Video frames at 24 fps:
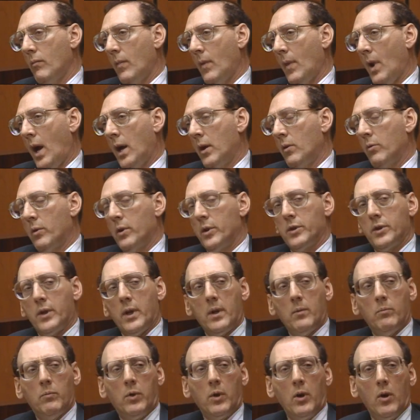I don't want to say
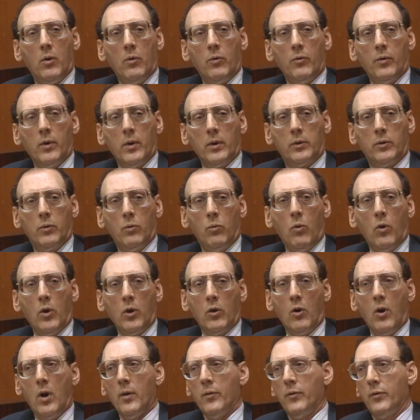blow, to ward
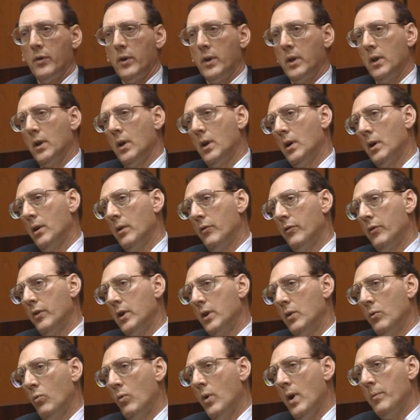off the
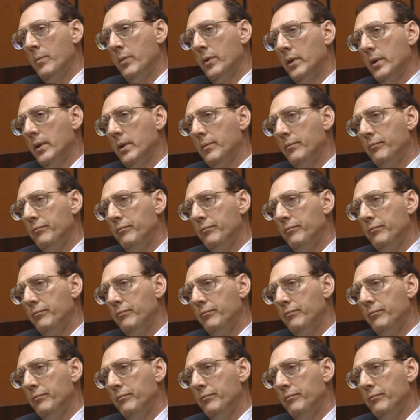weapon